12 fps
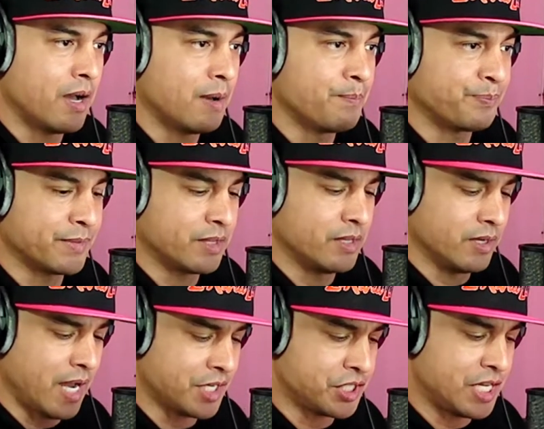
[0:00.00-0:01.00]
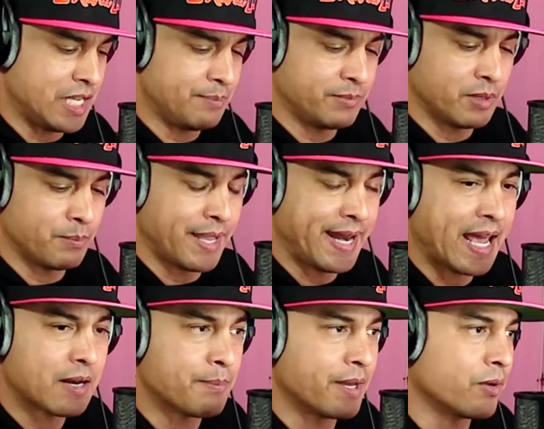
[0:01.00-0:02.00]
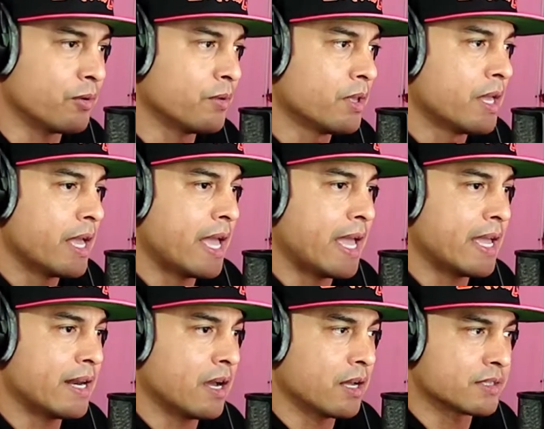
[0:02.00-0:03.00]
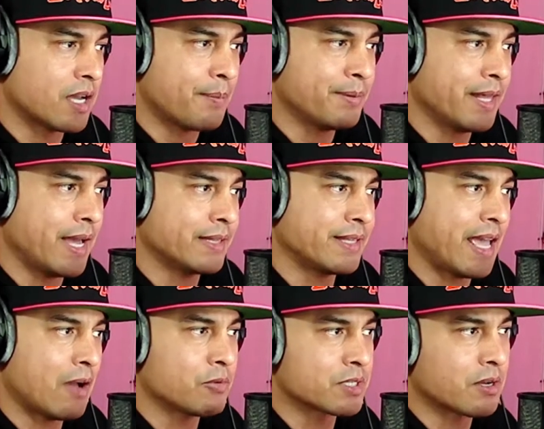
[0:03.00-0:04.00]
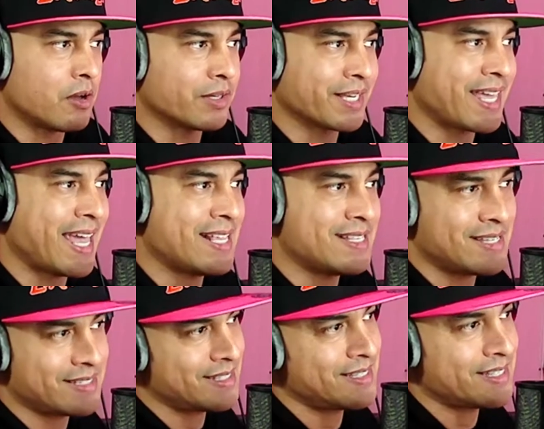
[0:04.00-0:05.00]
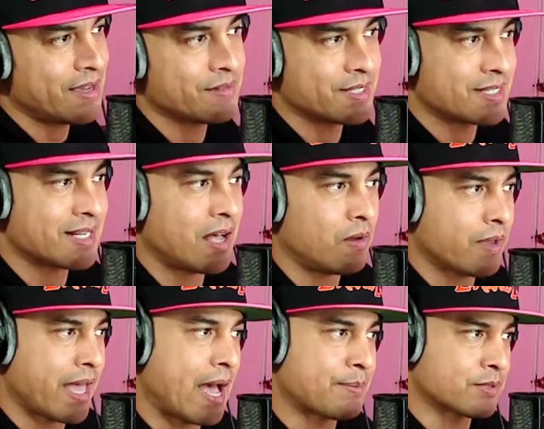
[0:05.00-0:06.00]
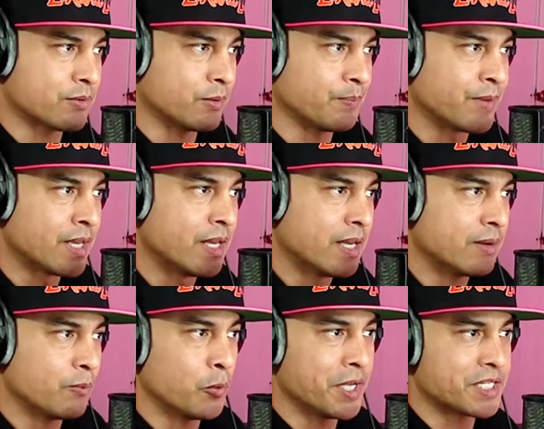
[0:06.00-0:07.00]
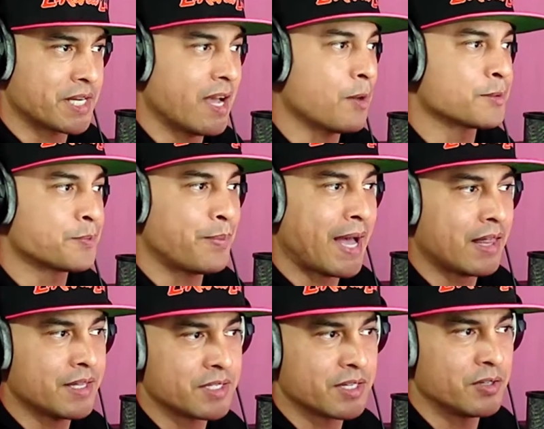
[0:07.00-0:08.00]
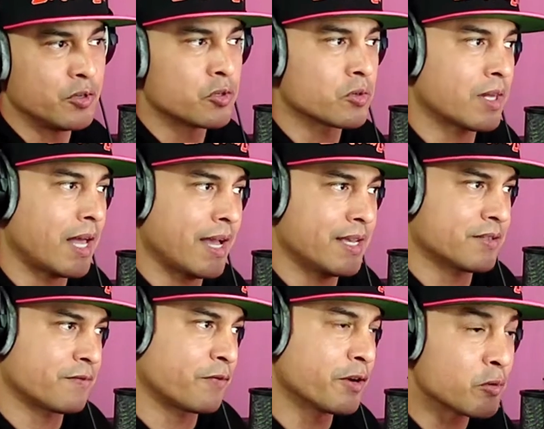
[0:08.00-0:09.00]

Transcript: They're not cheap. They're made out of metal. And on top of that, they have what's called a K67 style capsule, which helps balance and neutralize frequency